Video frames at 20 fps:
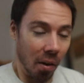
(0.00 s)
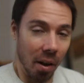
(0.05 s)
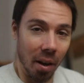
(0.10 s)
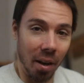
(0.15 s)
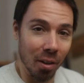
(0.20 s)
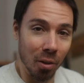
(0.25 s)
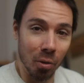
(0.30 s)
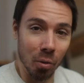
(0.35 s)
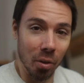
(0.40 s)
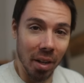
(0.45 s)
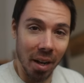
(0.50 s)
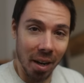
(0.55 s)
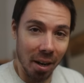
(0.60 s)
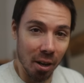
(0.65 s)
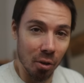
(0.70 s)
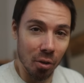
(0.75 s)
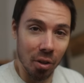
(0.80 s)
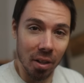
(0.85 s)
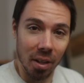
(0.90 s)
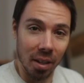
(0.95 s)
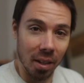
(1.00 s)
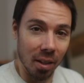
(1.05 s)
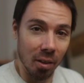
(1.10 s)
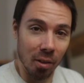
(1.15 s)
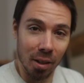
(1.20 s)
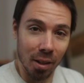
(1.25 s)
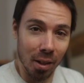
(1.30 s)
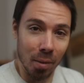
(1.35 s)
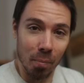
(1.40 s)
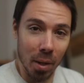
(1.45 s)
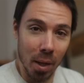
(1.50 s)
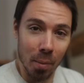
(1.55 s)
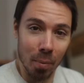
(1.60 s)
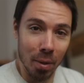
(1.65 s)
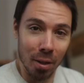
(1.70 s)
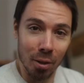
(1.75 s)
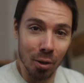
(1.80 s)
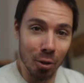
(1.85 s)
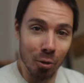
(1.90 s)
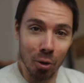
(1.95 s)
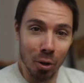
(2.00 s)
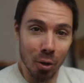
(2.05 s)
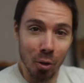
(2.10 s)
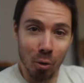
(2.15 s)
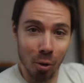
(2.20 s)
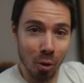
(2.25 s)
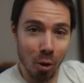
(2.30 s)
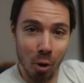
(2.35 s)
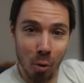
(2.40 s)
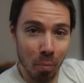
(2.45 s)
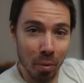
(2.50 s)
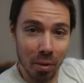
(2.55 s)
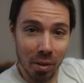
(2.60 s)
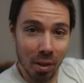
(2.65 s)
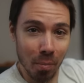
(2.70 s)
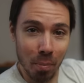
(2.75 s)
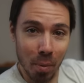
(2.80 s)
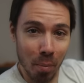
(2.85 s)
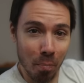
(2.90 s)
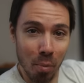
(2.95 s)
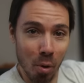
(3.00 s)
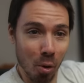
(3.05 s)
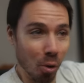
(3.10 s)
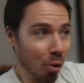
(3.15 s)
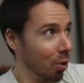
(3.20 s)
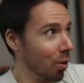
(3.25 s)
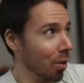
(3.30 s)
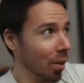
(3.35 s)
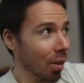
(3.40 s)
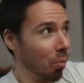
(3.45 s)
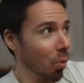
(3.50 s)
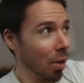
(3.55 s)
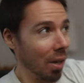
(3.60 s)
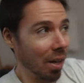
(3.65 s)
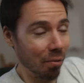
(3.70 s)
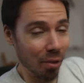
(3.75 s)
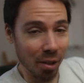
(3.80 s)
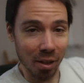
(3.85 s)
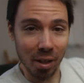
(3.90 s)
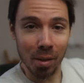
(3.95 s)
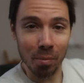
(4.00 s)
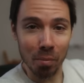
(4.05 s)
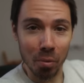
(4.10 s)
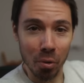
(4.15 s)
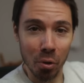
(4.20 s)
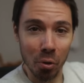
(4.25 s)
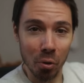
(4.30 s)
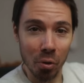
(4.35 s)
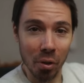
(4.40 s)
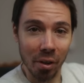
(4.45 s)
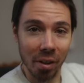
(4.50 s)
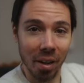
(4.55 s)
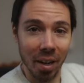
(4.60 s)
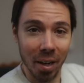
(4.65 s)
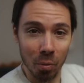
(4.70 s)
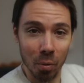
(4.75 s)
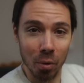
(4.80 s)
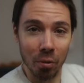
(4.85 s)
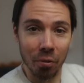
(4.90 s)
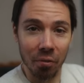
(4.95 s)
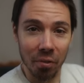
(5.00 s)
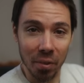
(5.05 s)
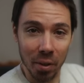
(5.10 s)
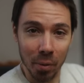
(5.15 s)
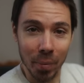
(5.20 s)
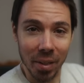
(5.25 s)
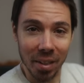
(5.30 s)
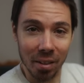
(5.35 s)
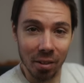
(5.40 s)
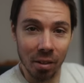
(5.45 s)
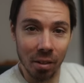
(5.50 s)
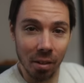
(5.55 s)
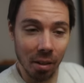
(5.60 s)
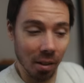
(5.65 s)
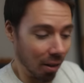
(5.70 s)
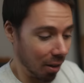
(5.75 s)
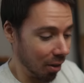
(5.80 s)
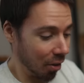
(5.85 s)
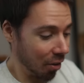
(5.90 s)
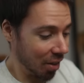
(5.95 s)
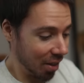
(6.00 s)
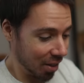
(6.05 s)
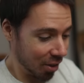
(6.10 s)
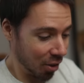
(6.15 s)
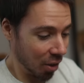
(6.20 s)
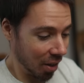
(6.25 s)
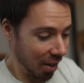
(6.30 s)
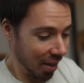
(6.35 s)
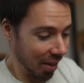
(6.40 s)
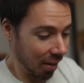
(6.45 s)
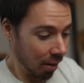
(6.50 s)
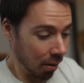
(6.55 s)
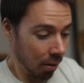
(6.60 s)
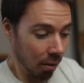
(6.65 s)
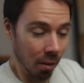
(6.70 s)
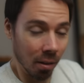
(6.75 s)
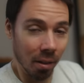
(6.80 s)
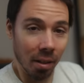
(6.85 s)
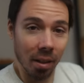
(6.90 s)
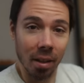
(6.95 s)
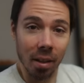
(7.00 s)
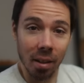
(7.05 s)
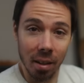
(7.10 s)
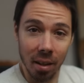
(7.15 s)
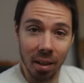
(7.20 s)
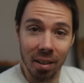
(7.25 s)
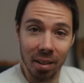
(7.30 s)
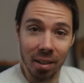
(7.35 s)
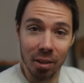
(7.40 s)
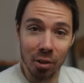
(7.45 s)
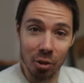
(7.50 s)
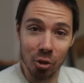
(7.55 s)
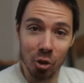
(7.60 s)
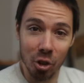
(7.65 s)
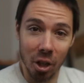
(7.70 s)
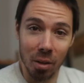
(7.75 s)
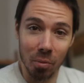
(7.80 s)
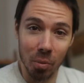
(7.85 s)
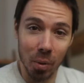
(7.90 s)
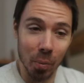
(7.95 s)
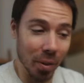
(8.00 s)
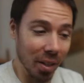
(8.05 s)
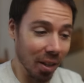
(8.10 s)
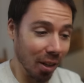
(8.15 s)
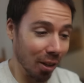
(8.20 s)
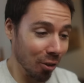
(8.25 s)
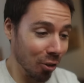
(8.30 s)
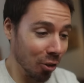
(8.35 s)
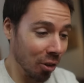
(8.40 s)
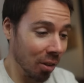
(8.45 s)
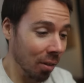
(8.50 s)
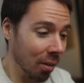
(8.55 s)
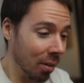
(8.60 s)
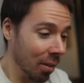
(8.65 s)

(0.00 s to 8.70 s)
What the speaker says: I don't care that killing a baby unicorn opens up a portal, and whatever comes through there, I will film it on this thing, and this shot will be ours.